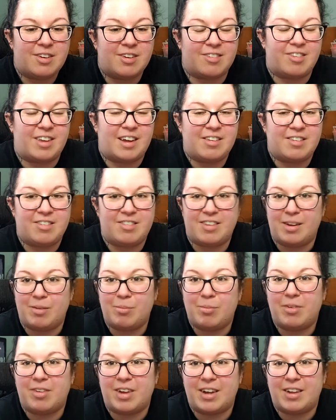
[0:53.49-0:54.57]
because that
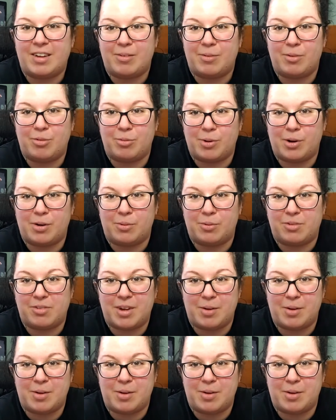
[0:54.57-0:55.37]
seemed like it was where it was